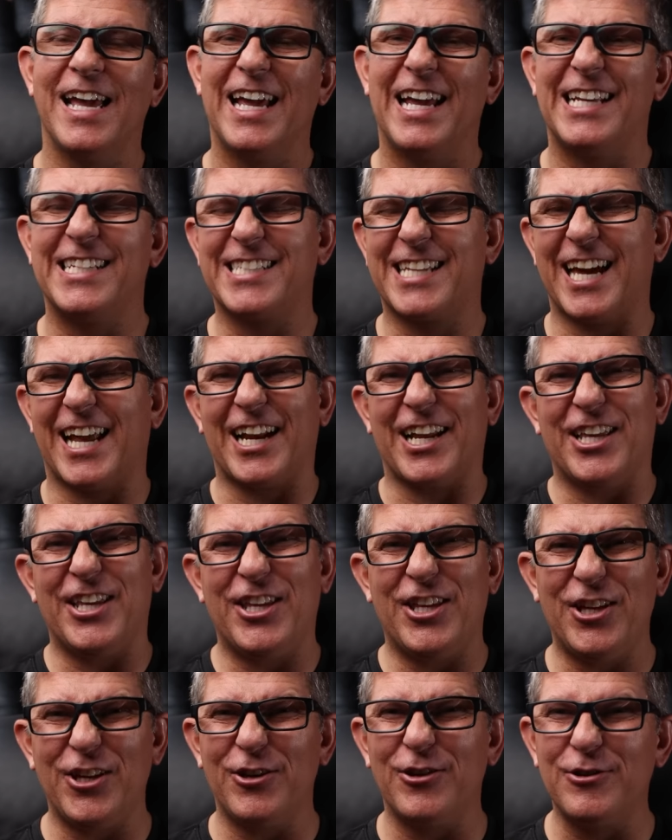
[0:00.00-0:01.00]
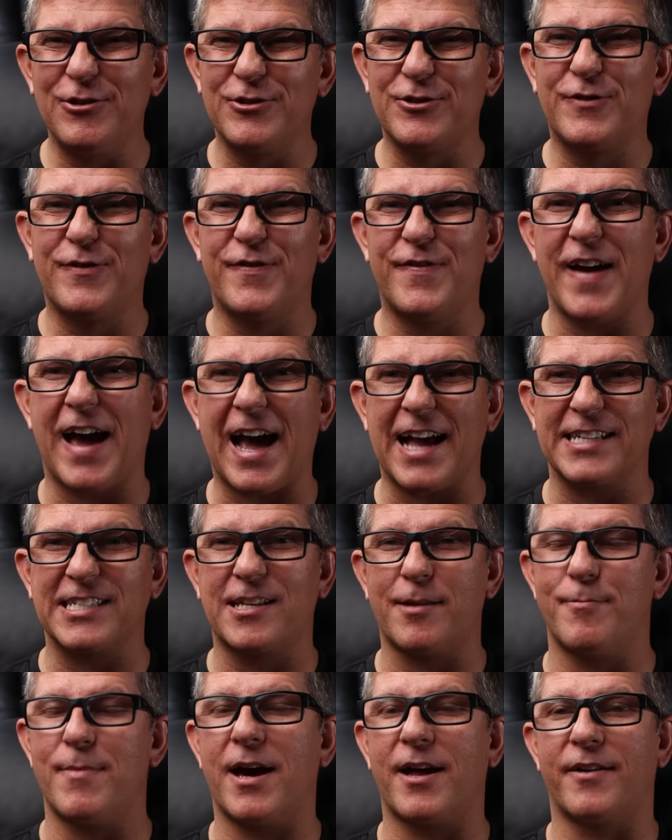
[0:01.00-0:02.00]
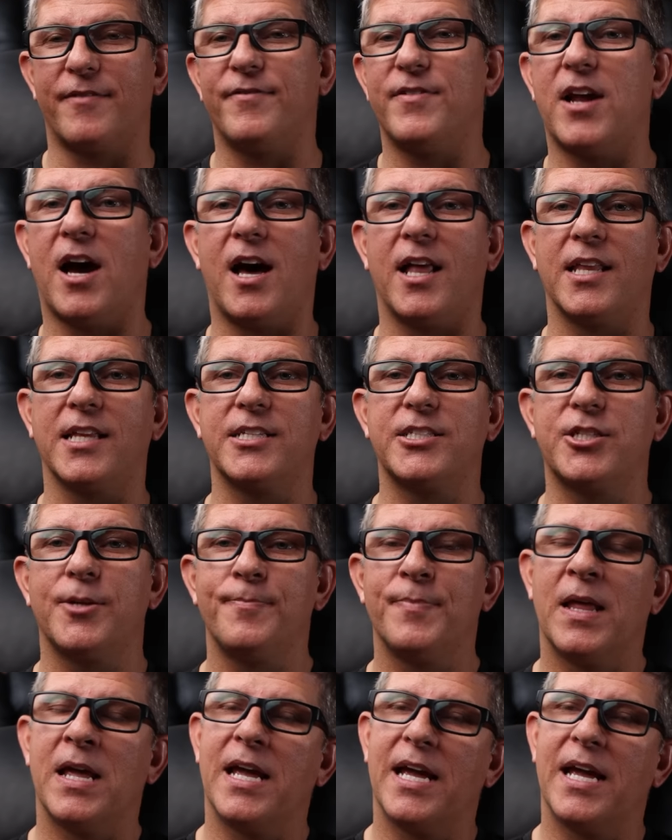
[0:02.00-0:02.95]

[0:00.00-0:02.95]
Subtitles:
He's got a huge, vast amount of knowledge,